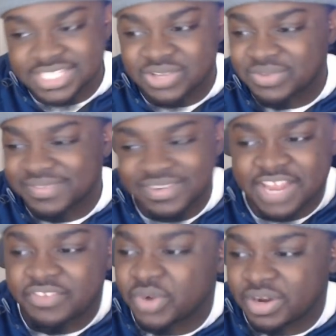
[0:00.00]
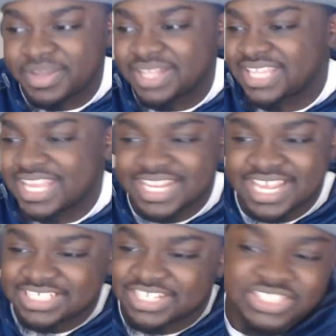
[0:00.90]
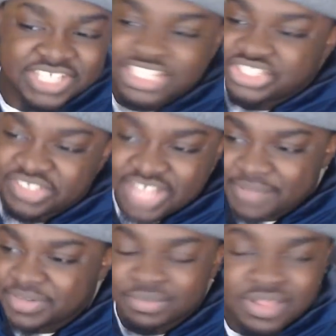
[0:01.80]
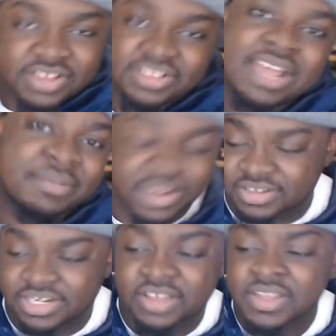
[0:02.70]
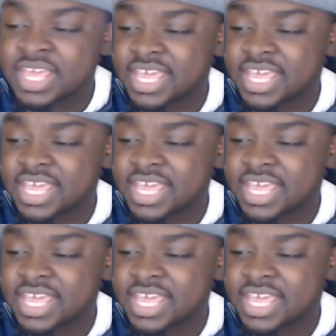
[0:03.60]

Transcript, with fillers: So they're not even worried about that. That's, there's an extra lineman to block a linebacker now.